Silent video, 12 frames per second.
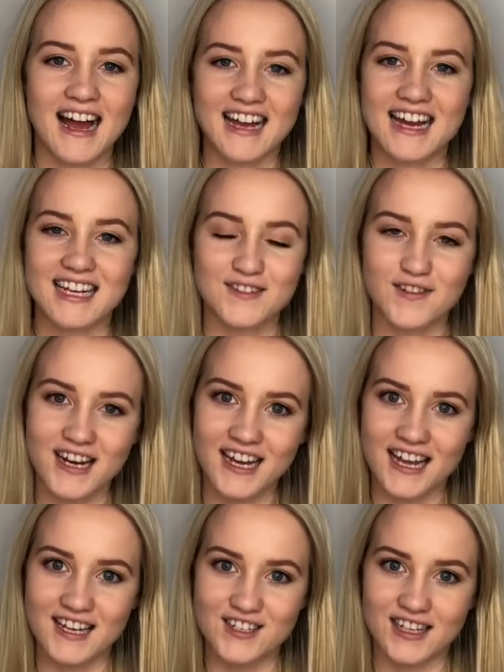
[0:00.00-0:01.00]
Hi guys,
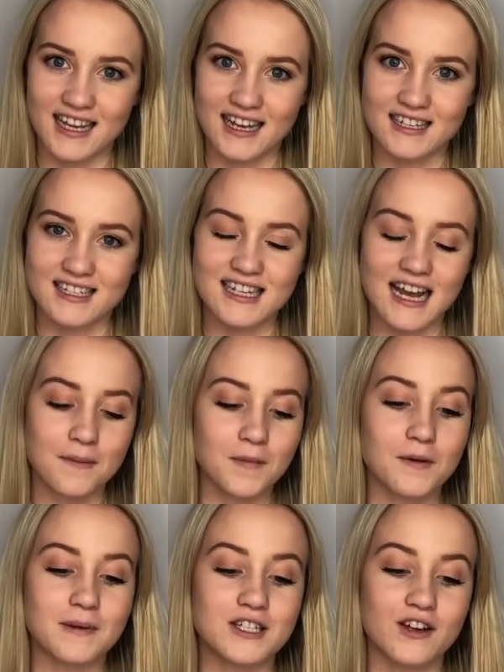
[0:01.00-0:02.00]
Frankie Angel here. Today I'm
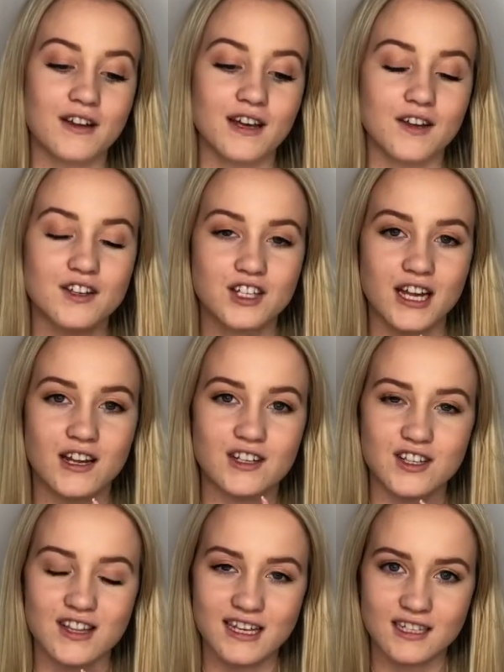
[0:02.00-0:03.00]
going to be showing you how to
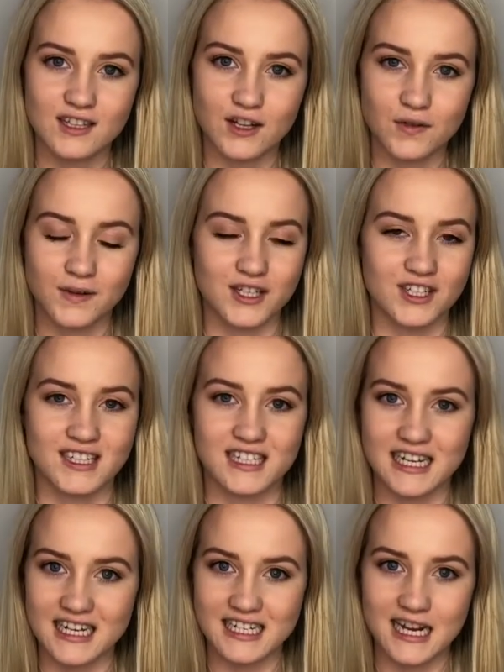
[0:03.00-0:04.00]
change this look, which is a
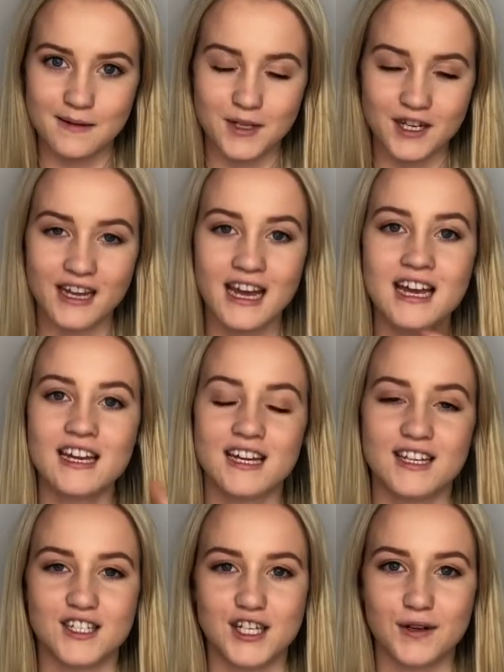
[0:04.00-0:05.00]
daytime look,
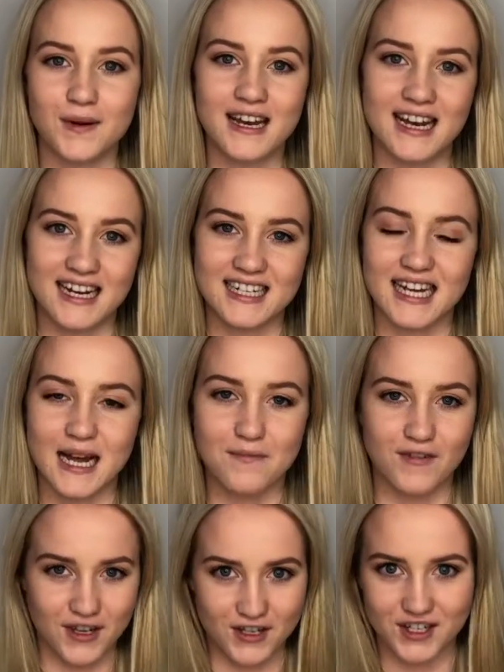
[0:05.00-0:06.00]
into a
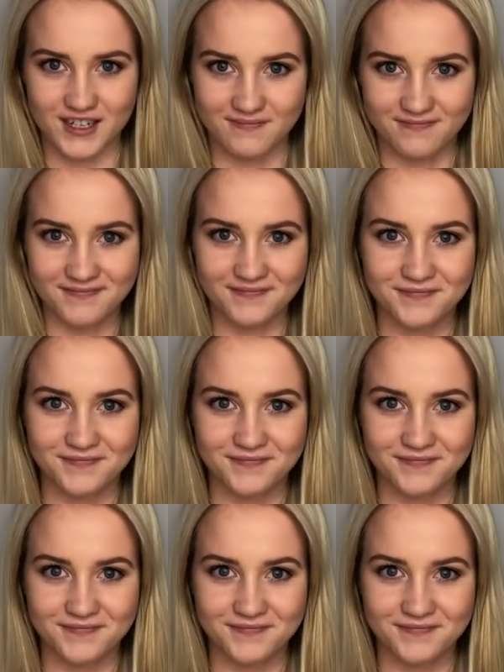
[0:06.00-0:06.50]
nighttime version.